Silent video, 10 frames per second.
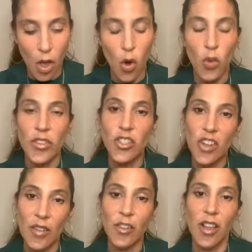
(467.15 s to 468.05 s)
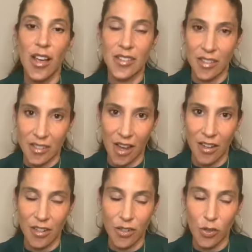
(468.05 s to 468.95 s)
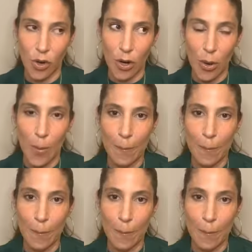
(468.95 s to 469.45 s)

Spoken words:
With generalized anxiety disorder